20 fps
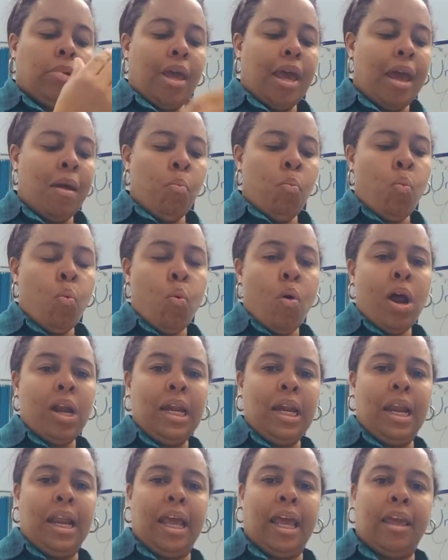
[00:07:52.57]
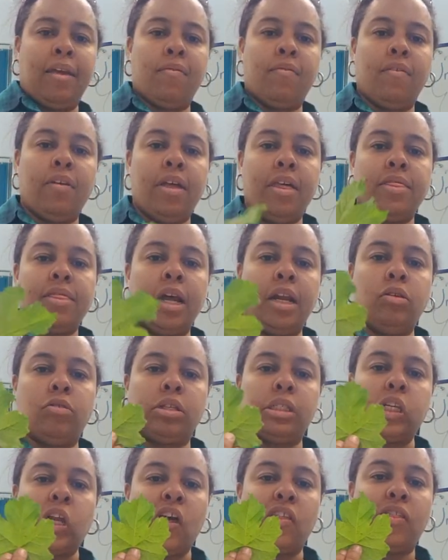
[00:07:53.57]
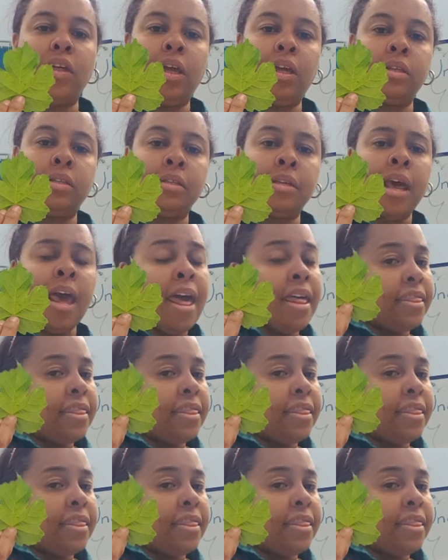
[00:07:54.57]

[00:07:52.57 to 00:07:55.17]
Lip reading: and one leaf that looks like this.